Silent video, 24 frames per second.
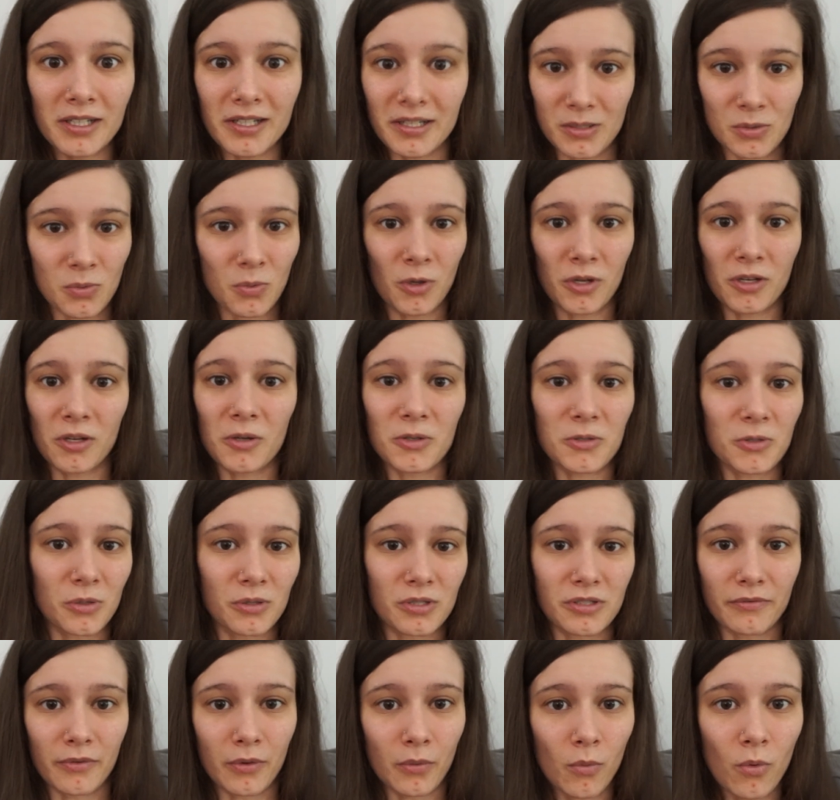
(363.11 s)
It's won all
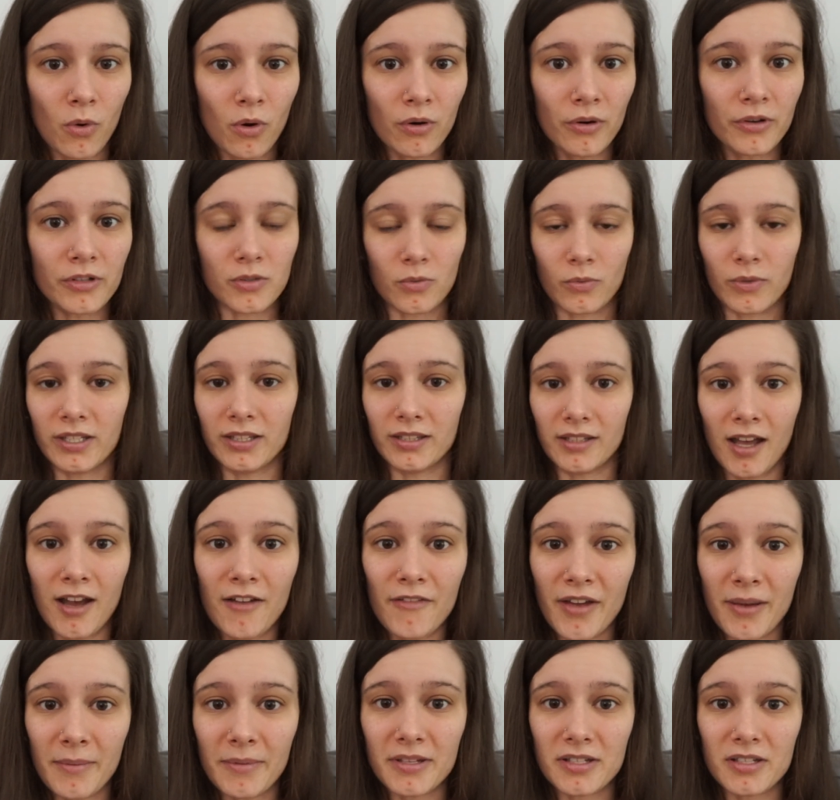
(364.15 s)
sorts of awards. We
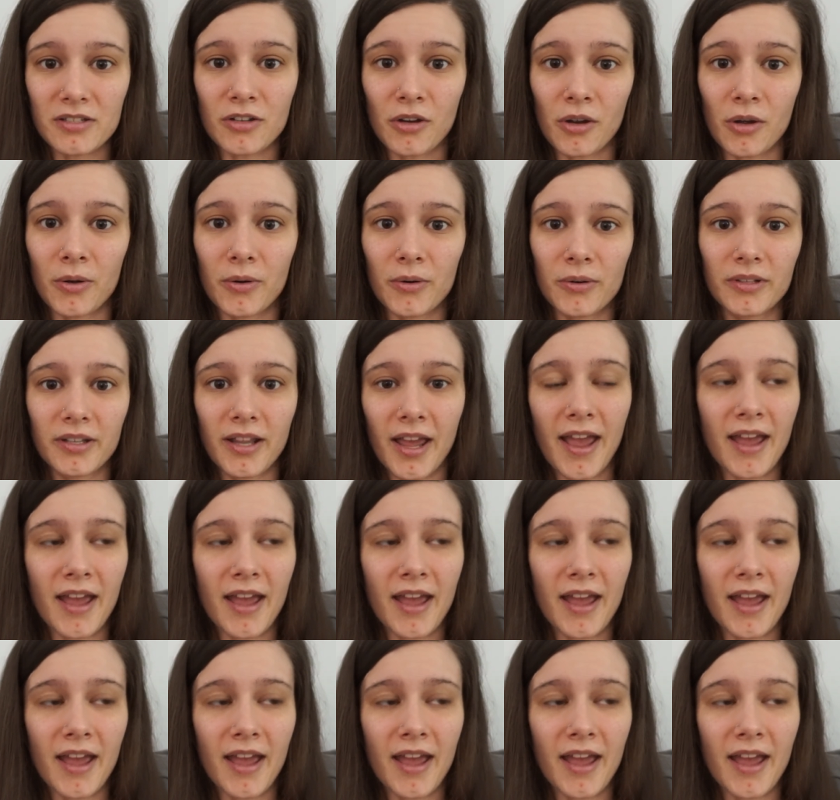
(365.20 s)
love Emma Stone.